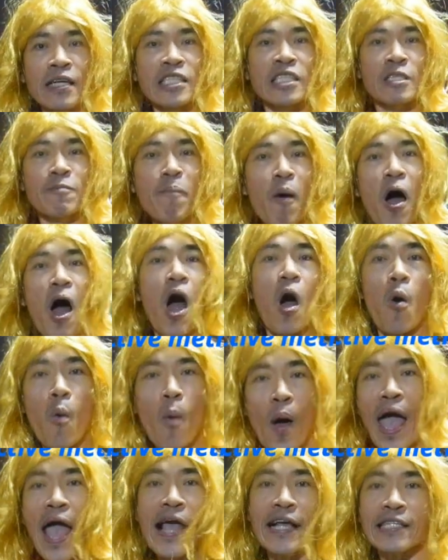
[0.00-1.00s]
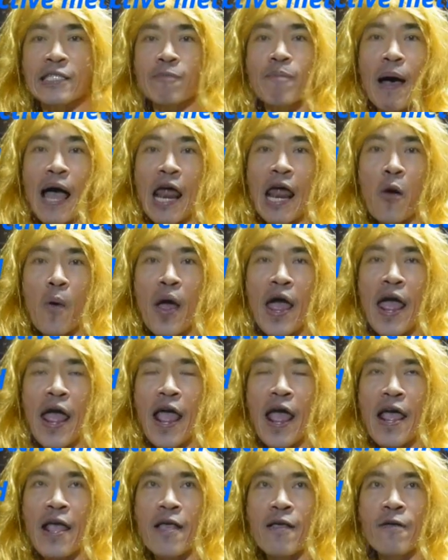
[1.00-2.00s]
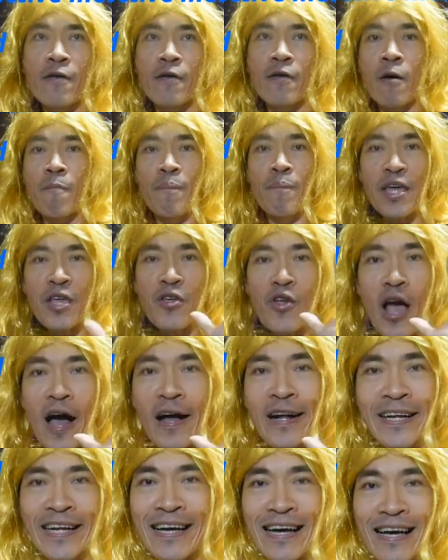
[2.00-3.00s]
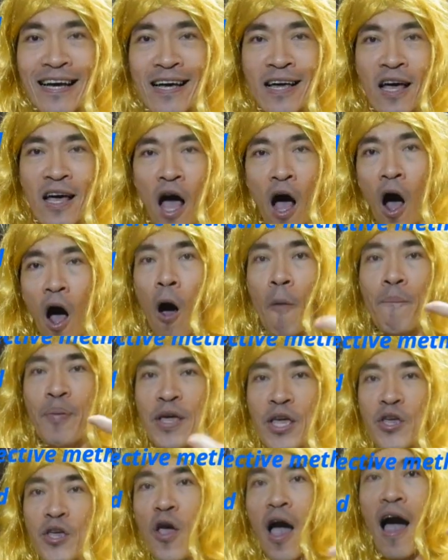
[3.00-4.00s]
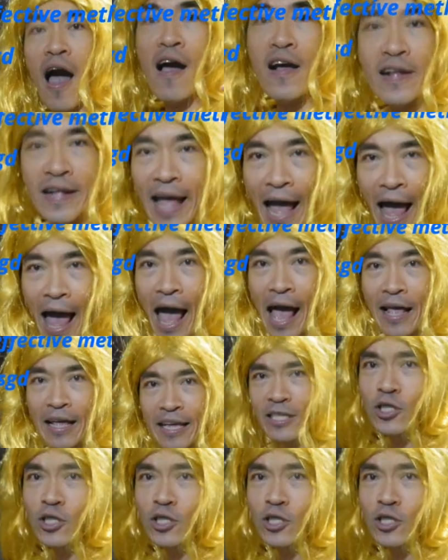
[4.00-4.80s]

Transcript: small waist, by the way. Be your girl or be your guy.